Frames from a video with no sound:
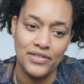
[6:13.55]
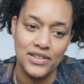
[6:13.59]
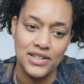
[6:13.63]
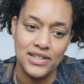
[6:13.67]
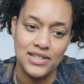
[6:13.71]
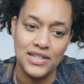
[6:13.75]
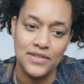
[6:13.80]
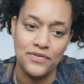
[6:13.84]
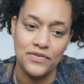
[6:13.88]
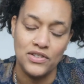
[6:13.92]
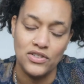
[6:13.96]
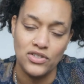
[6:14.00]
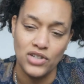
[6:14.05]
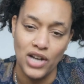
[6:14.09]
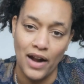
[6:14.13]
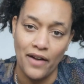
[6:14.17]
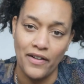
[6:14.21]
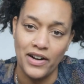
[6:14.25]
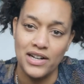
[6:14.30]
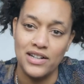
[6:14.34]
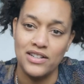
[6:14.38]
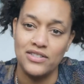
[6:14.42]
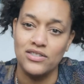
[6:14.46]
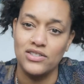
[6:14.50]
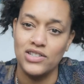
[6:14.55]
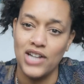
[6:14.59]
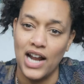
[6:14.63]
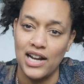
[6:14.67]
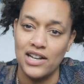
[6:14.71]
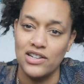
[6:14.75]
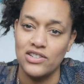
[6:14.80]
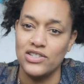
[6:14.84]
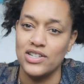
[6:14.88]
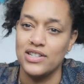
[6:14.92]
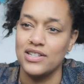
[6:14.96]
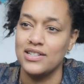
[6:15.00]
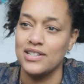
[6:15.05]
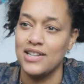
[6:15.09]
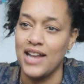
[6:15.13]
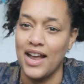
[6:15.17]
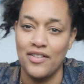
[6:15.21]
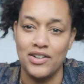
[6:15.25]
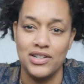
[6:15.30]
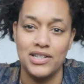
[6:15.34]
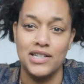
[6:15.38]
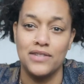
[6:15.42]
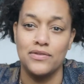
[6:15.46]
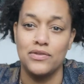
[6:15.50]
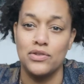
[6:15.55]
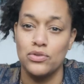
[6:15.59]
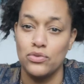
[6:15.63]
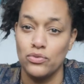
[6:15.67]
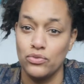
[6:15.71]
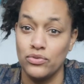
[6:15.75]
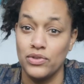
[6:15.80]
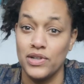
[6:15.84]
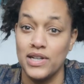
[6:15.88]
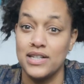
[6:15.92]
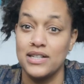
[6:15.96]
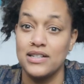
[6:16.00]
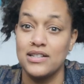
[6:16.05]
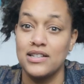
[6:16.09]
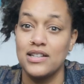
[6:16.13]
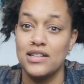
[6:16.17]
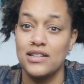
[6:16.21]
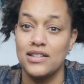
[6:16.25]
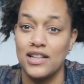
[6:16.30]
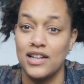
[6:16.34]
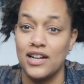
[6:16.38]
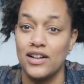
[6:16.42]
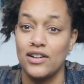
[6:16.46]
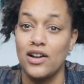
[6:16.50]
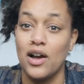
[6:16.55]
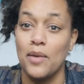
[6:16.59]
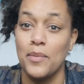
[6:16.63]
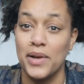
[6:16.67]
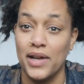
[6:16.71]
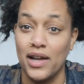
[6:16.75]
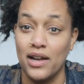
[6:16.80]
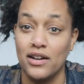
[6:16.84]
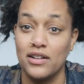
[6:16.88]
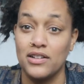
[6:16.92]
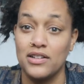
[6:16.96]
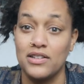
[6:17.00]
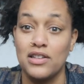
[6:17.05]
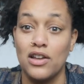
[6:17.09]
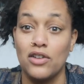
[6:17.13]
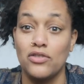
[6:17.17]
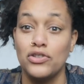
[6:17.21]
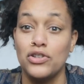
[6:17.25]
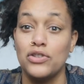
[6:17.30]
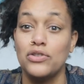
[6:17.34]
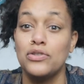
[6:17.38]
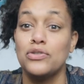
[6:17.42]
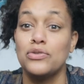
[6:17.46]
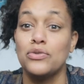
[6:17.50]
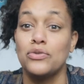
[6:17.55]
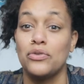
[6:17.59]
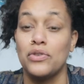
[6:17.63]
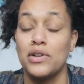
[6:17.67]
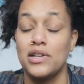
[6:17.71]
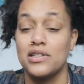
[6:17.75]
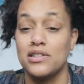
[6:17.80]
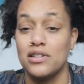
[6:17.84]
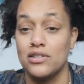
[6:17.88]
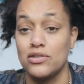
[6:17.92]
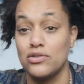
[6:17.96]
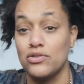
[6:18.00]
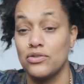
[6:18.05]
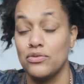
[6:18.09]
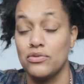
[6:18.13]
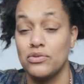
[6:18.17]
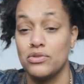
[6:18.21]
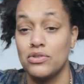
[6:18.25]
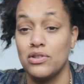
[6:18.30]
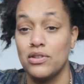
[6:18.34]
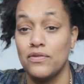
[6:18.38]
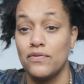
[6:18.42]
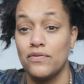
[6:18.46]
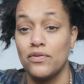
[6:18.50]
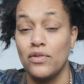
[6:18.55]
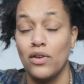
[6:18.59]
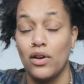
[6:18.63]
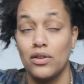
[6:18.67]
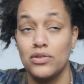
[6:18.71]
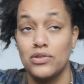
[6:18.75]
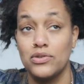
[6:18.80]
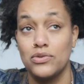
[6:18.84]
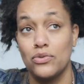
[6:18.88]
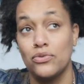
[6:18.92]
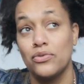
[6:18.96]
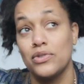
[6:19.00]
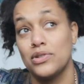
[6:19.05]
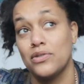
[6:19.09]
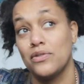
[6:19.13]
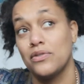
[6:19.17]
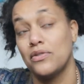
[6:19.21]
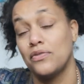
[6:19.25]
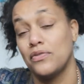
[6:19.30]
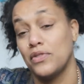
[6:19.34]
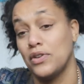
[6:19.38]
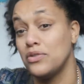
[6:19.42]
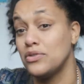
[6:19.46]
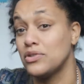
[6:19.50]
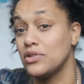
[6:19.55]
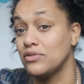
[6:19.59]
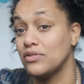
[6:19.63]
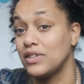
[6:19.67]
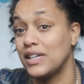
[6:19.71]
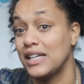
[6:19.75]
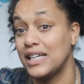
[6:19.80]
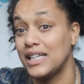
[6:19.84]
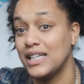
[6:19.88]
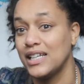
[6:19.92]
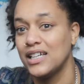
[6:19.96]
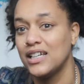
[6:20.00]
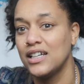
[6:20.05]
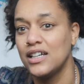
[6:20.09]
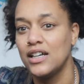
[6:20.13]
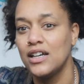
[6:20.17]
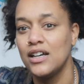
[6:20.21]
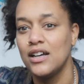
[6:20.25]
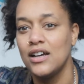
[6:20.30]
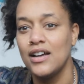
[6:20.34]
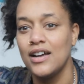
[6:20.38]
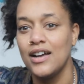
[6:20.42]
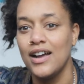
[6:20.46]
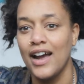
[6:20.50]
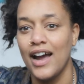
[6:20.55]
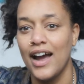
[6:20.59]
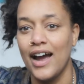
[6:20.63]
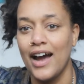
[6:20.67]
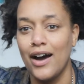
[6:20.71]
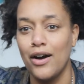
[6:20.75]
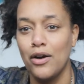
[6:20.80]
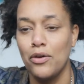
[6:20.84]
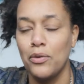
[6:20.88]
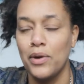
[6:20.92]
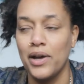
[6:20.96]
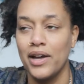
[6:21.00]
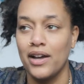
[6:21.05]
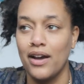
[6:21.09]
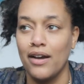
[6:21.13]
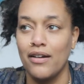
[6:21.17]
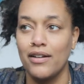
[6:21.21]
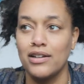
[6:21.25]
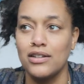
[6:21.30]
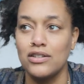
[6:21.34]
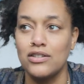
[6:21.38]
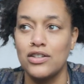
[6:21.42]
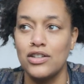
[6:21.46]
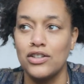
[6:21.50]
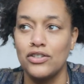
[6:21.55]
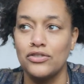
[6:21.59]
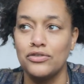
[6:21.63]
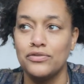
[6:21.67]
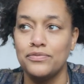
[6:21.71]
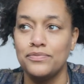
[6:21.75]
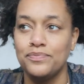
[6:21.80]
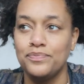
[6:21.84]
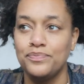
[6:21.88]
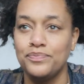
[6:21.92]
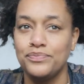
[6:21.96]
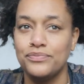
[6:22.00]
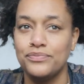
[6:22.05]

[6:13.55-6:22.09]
these different challenges, narrative stories that are coming at us, our new stories, our stories of the future, really, how we're going to